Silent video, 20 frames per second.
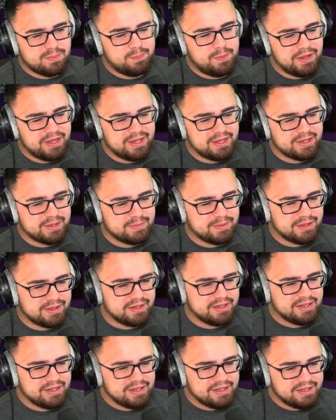big, but
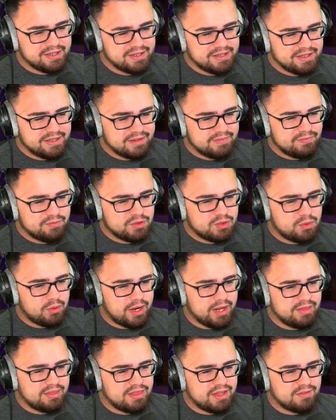
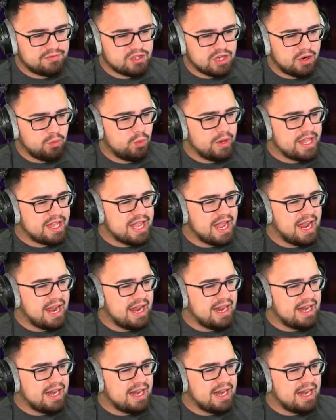Grand Theft Auto, we can't